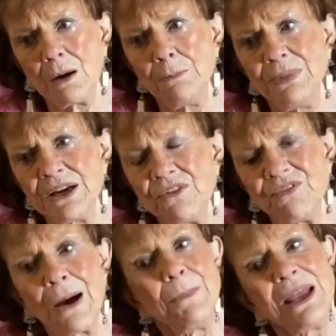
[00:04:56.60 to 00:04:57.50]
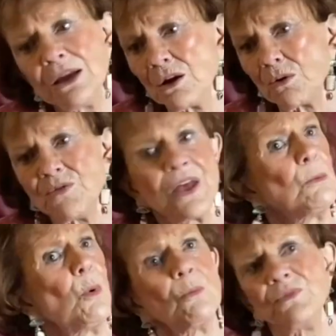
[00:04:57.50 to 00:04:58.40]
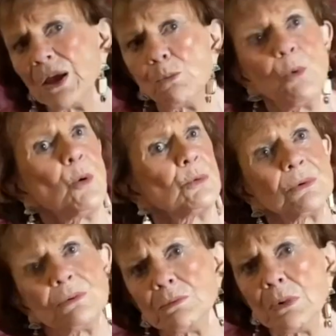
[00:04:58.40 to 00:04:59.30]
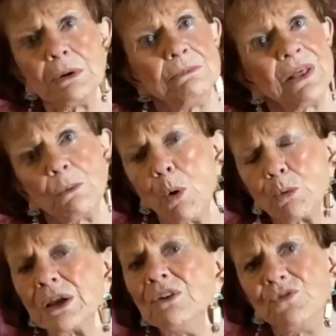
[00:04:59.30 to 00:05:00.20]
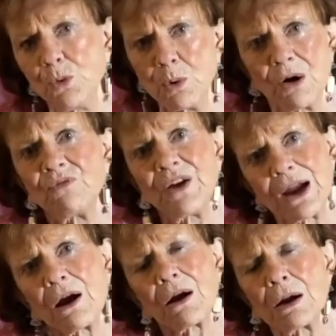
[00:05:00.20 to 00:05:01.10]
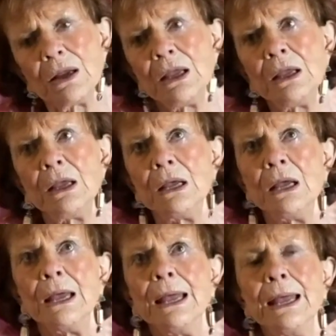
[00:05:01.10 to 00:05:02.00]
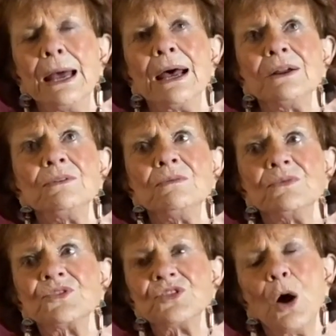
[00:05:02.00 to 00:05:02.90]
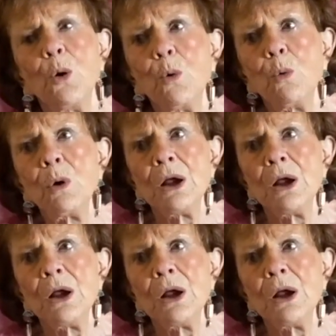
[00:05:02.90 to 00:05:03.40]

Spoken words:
But if I'm here, they won't give you welfare." And so